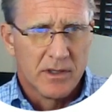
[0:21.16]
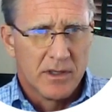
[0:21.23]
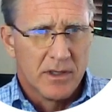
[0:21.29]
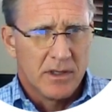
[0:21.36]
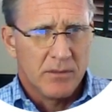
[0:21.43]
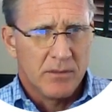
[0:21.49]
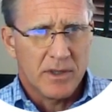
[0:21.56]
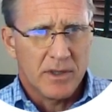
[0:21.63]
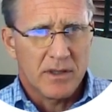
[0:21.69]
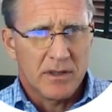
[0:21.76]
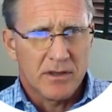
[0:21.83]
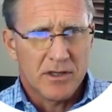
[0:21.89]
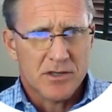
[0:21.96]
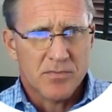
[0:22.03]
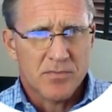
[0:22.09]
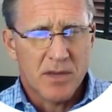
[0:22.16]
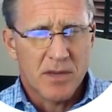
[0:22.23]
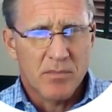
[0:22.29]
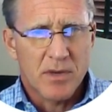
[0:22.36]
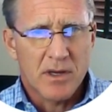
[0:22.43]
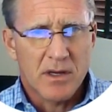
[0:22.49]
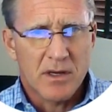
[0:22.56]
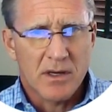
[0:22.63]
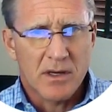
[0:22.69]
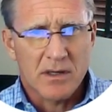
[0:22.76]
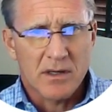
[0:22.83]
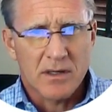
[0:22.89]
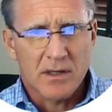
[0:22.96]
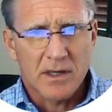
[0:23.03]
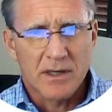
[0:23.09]
but this may be
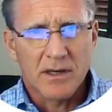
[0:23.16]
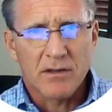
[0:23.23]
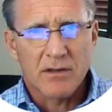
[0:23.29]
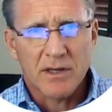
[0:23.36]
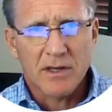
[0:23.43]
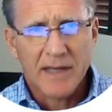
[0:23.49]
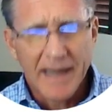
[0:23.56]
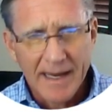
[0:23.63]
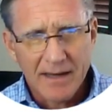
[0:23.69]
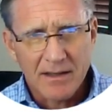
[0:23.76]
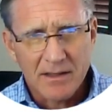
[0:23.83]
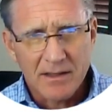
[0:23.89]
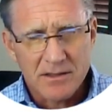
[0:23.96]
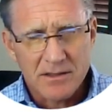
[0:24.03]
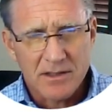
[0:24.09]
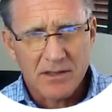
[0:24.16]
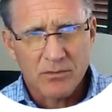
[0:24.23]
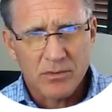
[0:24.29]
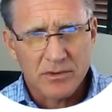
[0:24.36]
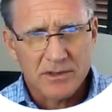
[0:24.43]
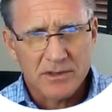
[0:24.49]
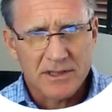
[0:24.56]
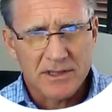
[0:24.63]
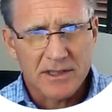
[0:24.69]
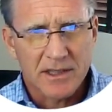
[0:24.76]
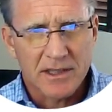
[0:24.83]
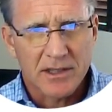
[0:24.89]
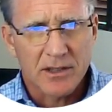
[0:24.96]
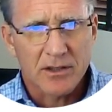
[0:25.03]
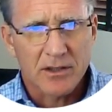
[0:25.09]
another catalyst that we'll see
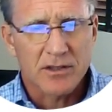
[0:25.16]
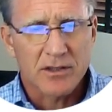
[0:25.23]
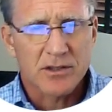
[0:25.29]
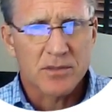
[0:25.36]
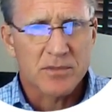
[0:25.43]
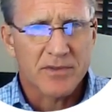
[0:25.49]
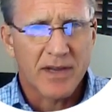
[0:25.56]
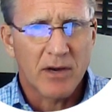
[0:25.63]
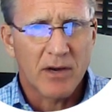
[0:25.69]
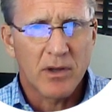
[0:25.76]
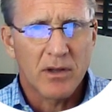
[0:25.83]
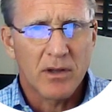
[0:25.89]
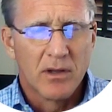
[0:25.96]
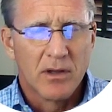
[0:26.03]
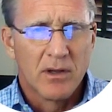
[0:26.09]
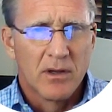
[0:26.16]
here in terms of how we